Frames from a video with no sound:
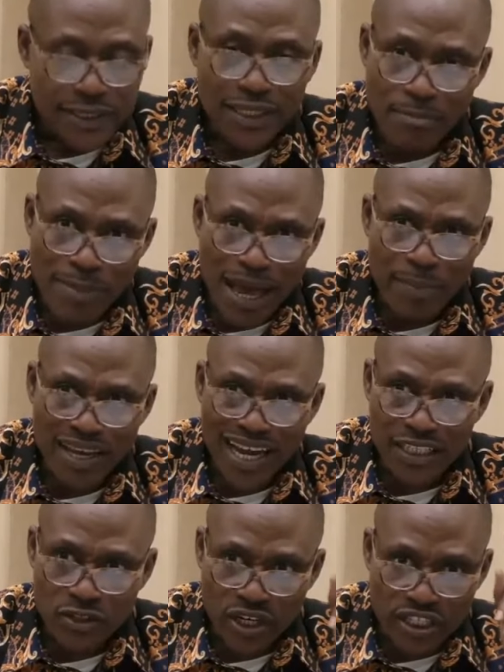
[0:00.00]
the men
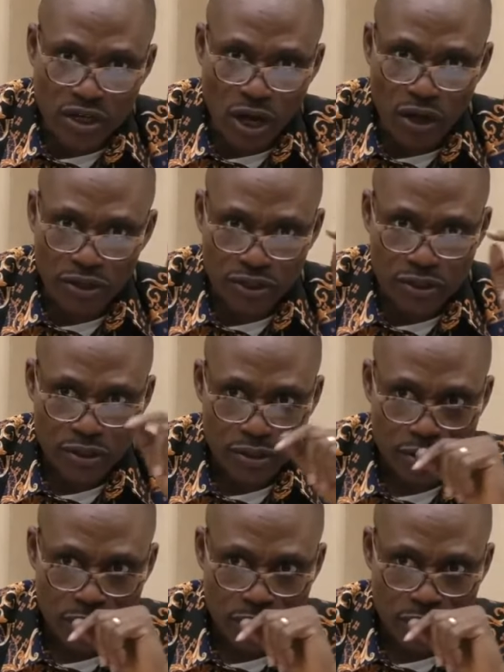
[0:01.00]
began to indulge.